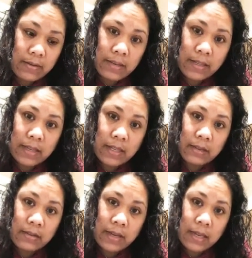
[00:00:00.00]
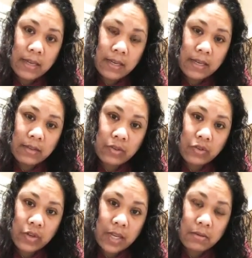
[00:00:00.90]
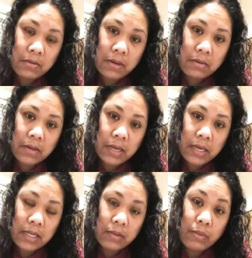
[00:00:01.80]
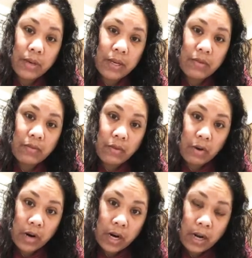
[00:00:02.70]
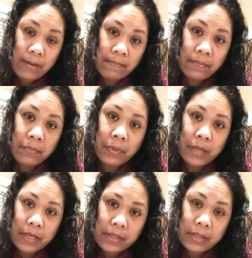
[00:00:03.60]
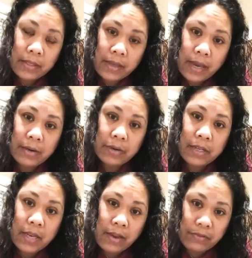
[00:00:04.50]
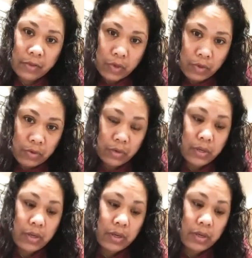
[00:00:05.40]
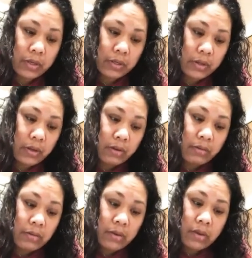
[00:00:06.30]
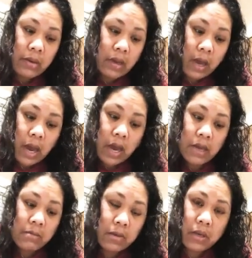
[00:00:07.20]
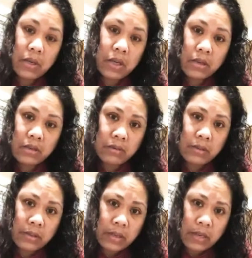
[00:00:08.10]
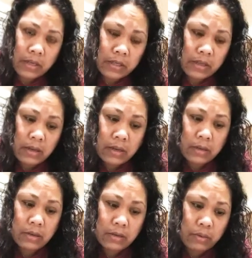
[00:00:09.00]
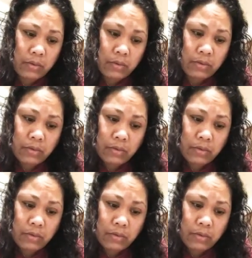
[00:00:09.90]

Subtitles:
The date today is January 24. It's a Saturday afternoon. So I'm gonna use this to